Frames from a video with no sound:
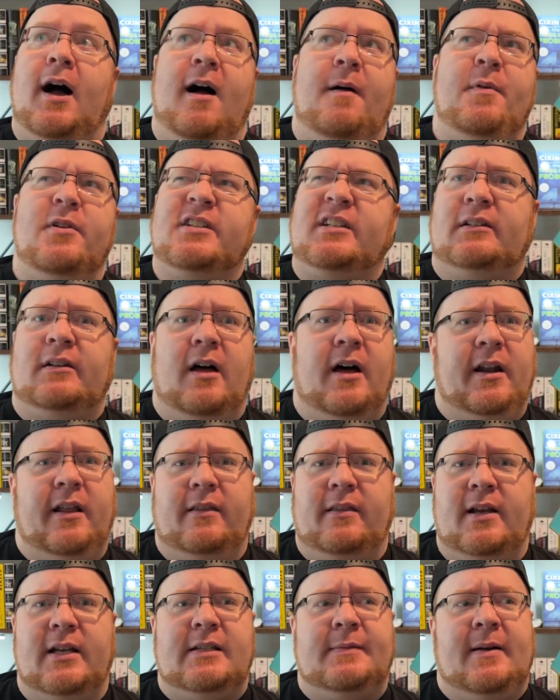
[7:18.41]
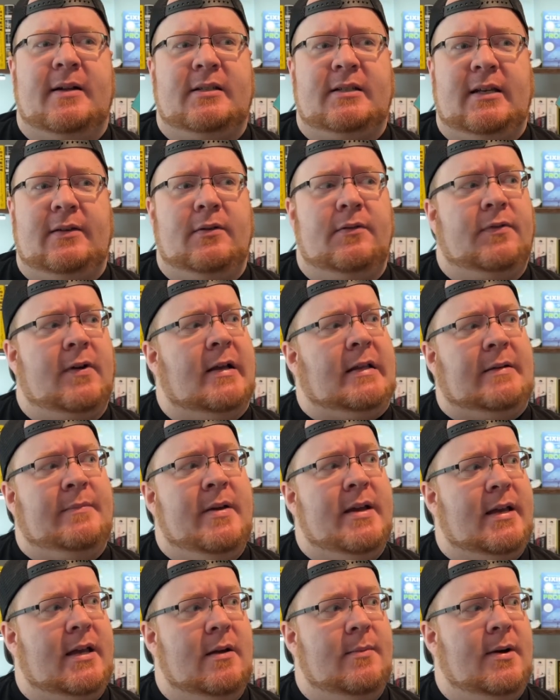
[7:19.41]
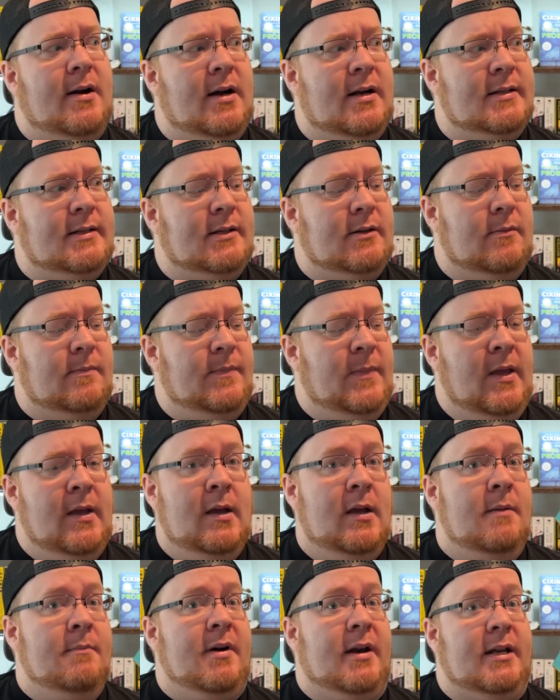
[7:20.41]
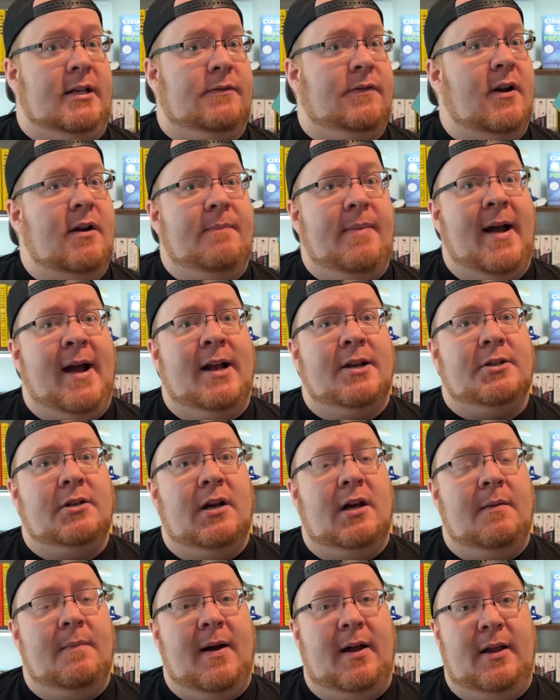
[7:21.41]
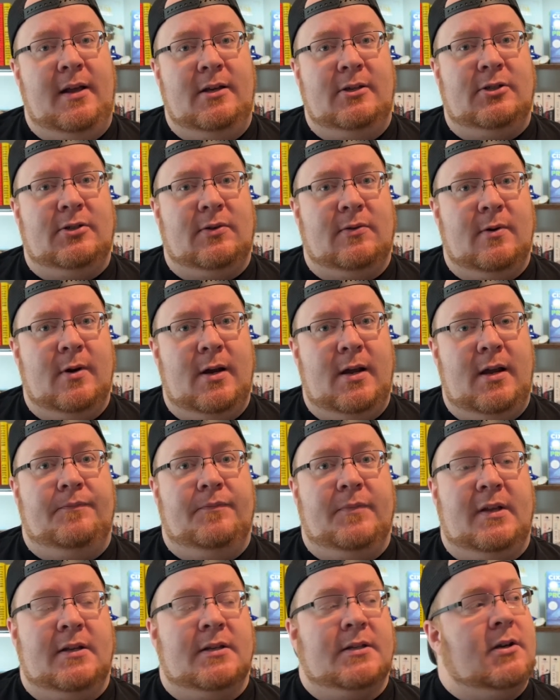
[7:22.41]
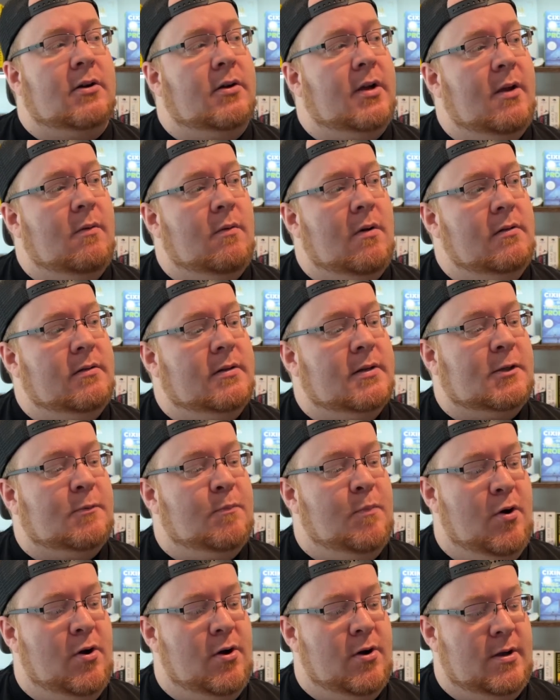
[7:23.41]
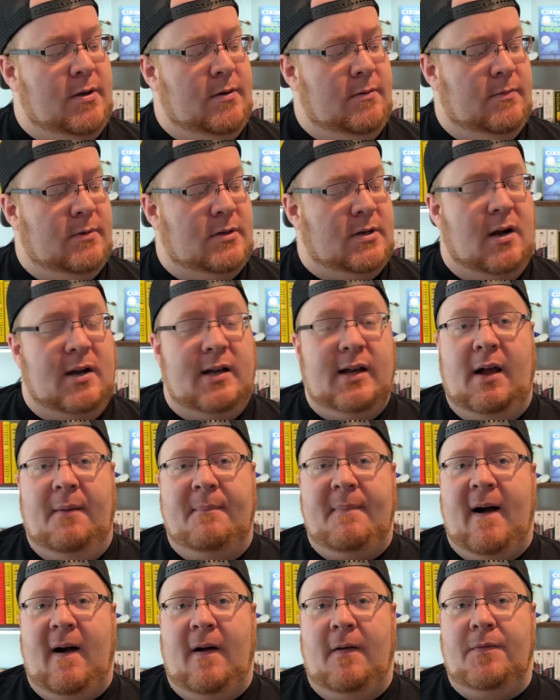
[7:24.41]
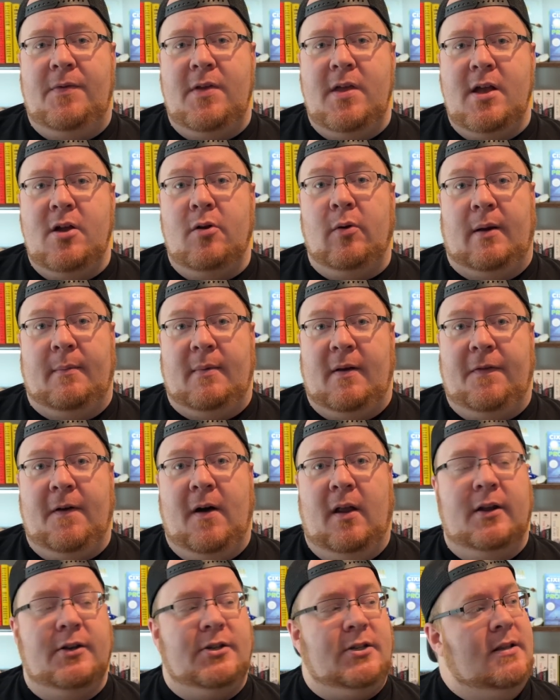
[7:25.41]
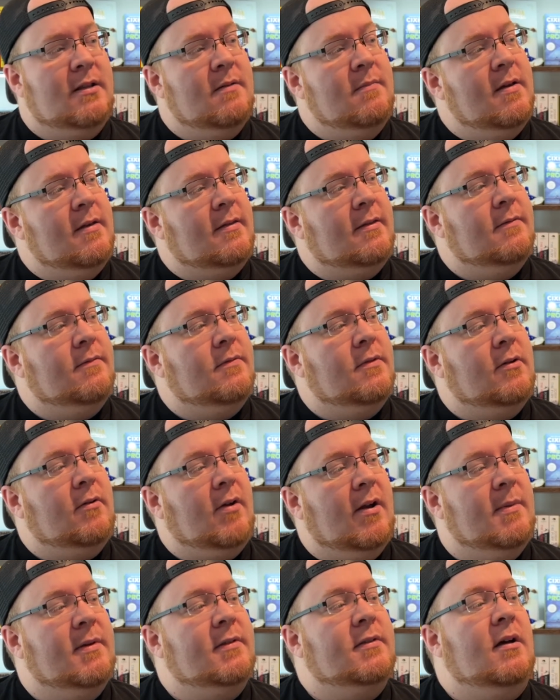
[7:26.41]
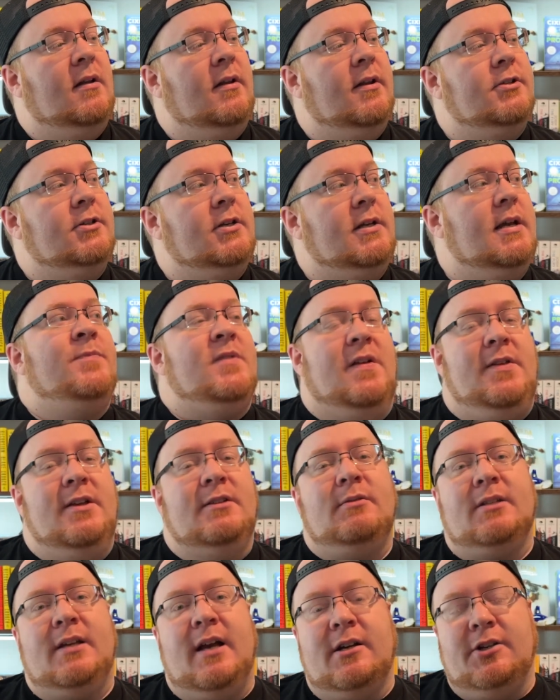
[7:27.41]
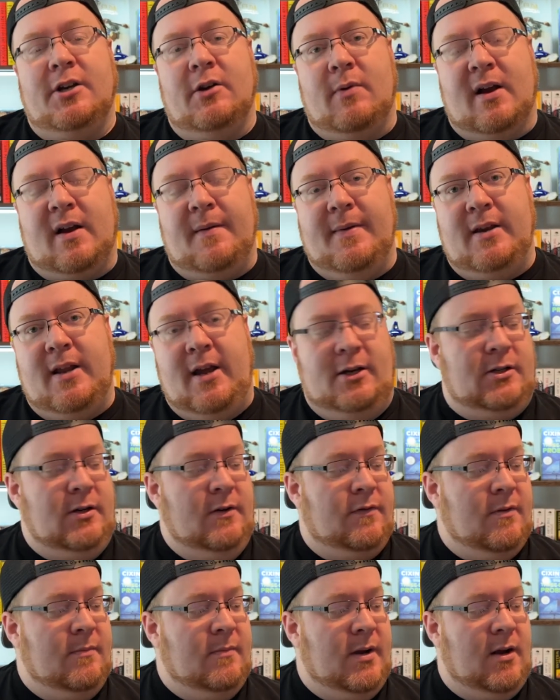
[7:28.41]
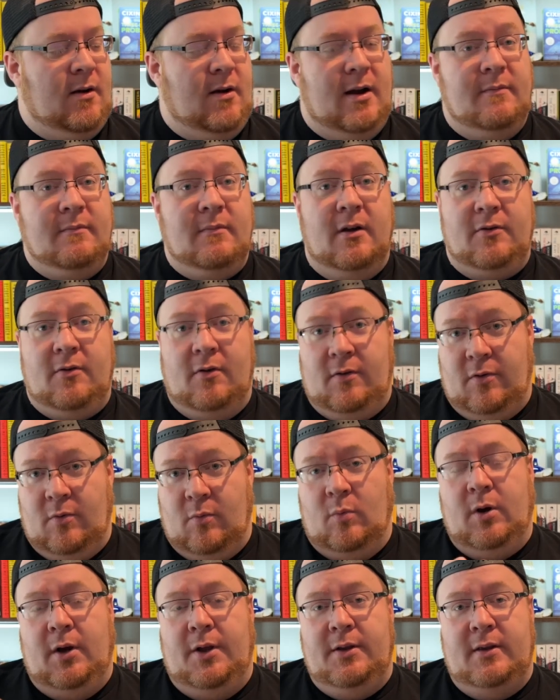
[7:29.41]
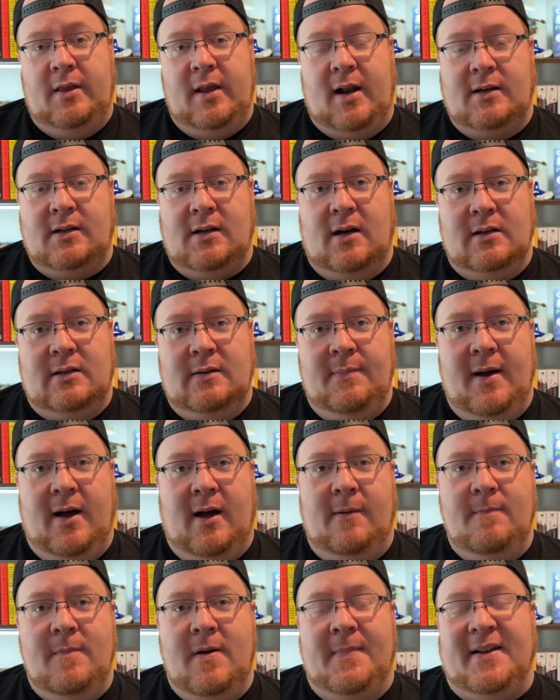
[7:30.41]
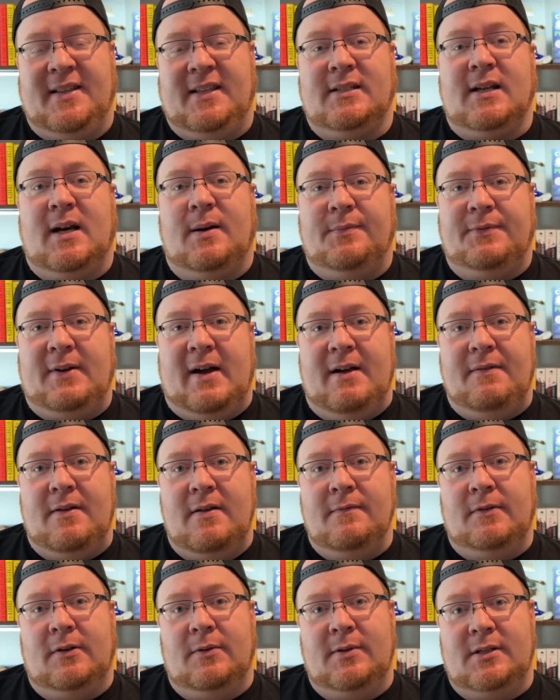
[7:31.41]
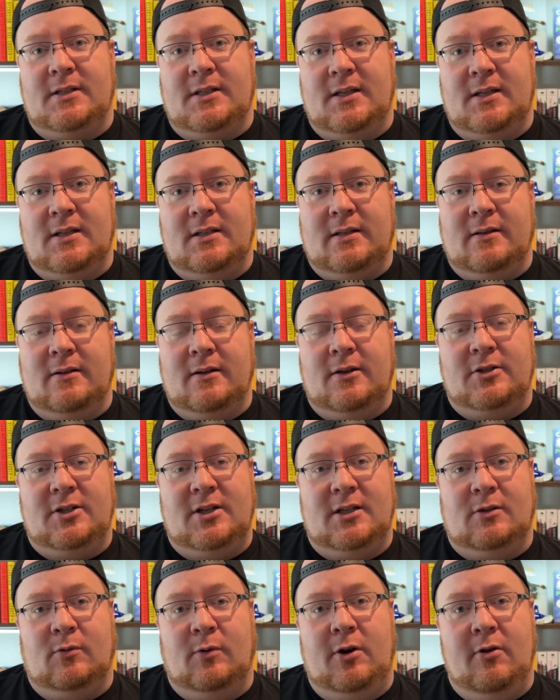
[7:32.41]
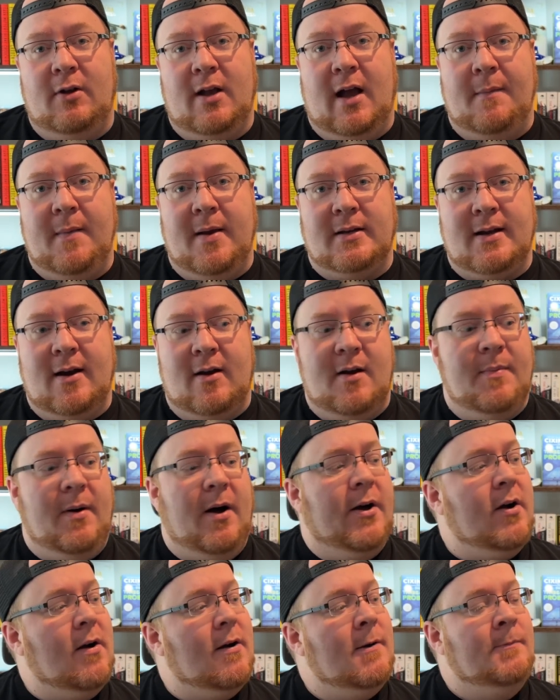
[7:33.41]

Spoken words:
There's a lot of things about Stephen Fry that make him awesome, but he's very passionate about history. And so he wrote this book talking about the Greek mythology, the myth of the Greek mythology. And this was actually a recommendation from my grandmother, the one that I talked about the top 5 influences. She's the one who got me into Harry Potter.